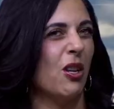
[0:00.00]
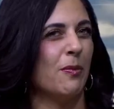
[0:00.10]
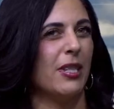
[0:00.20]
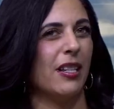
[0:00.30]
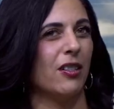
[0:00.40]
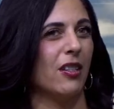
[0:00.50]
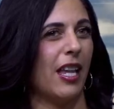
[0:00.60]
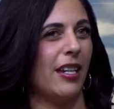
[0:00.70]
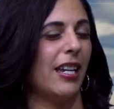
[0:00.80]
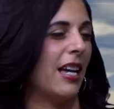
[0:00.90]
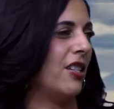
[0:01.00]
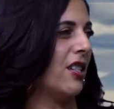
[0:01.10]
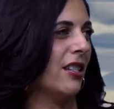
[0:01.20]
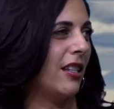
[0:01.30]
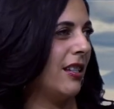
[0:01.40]
homes that are like, yeah,
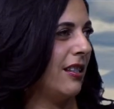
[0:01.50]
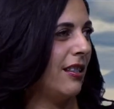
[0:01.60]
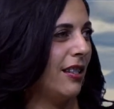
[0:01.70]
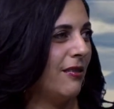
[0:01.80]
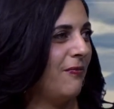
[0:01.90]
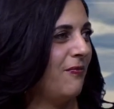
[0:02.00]
just the. When I say the, run